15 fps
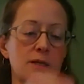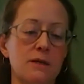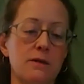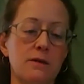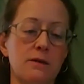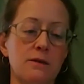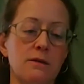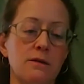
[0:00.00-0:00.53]

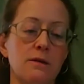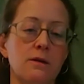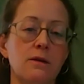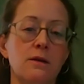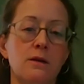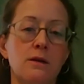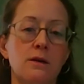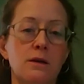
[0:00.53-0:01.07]

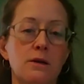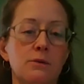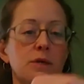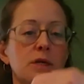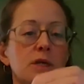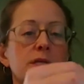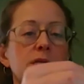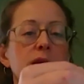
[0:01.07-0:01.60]
I'm going to